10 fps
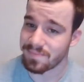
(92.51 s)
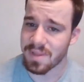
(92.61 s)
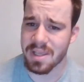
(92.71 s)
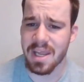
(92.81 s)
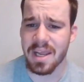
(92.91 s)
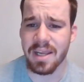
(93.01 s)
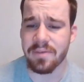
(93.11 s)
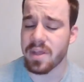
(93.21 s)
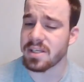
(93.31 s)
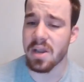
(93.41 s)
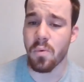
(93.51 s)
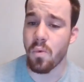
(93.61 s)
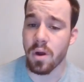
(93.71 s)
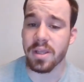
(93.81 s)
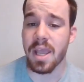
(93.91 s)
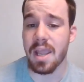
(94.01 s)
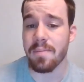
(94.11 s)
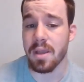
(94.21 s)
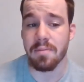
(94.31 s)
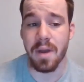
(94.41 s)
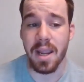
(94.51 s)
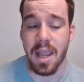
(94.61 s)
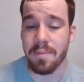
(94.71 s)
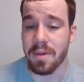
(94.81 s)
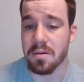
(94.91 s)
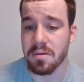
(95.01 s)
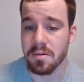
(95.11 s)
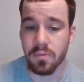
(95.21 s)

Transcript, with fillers: They get, if they take 1 game in Miami,